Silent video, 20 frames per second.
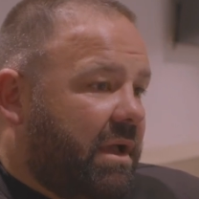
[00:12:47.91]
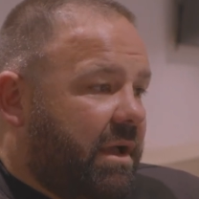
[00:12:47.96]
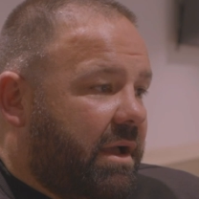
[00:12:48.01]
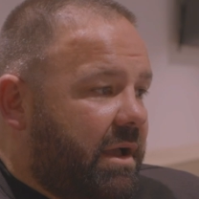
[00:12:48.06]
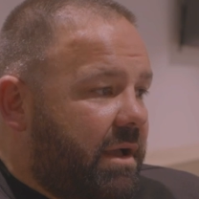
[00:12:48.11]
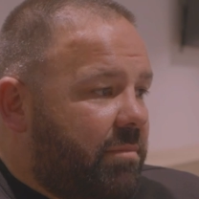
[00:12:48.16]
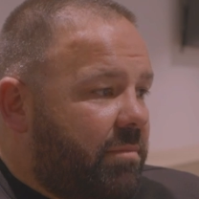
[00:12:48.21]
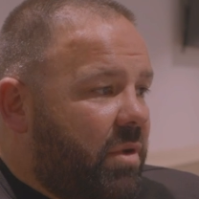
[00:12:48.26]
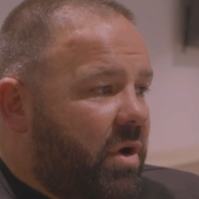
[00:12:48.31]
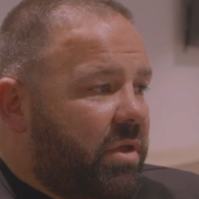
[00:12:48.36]

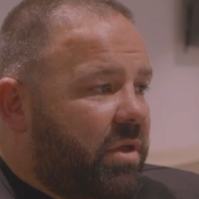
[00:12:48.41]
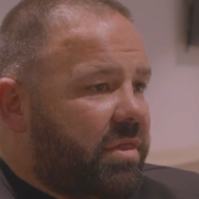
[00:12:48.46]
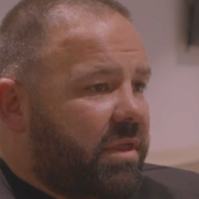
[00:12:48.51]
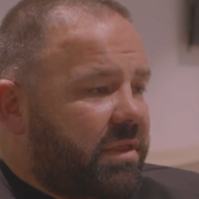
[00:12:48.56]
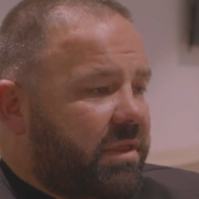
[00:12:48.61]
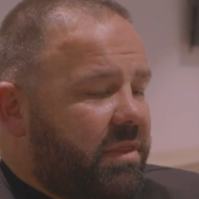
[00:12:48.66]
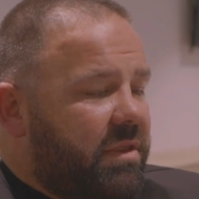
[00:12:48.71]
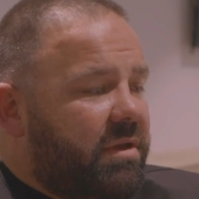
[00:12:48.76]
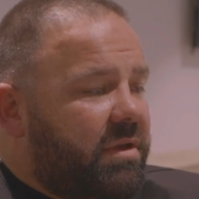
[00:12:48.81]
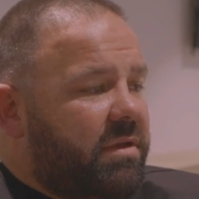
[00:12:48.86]
I
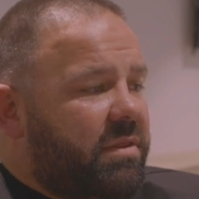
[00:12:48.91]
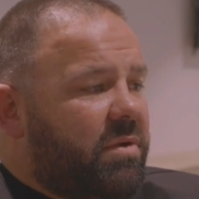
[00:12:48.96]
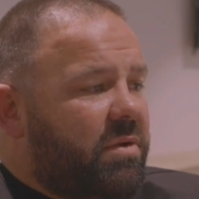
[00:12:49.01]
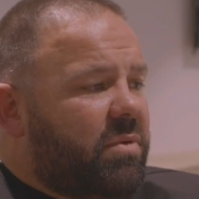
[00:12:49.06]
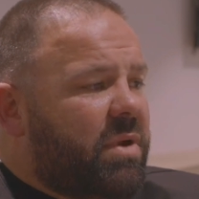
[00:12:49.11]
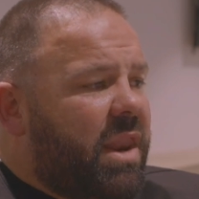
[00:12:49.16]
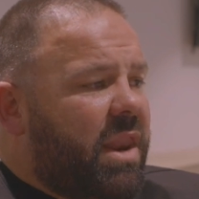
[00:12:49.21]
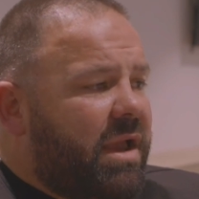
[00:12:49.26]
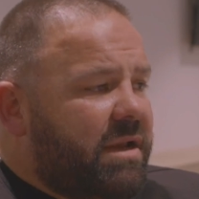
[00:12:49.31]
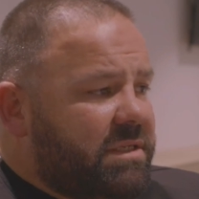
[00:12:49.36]
think the
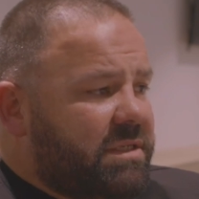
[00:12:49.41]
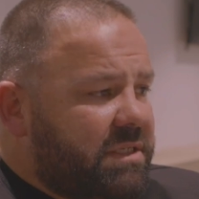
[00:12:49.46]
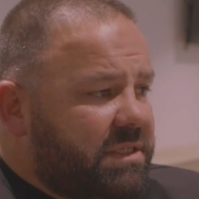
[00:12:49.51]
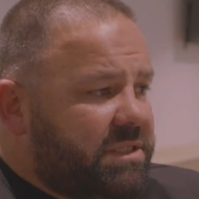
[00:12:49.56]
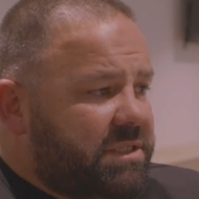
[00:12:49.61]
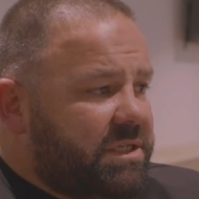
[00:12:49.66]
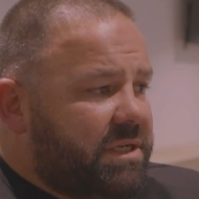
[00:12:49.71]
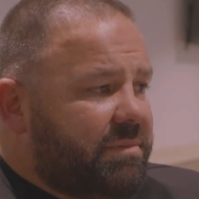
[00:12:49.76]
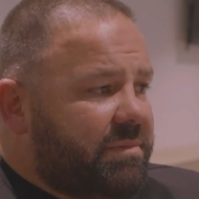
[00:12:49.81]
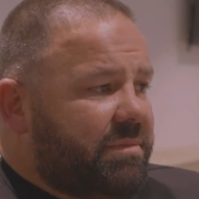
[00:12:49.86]

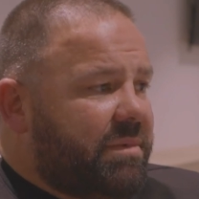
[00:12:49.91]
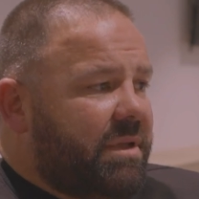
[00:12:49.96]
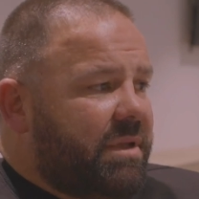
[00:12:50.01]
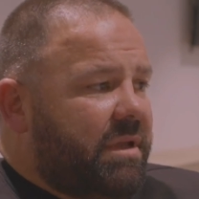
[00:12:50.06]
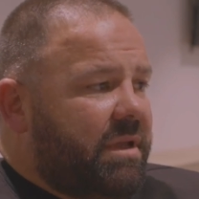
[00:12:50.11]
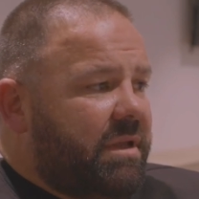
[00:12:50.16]
relationship,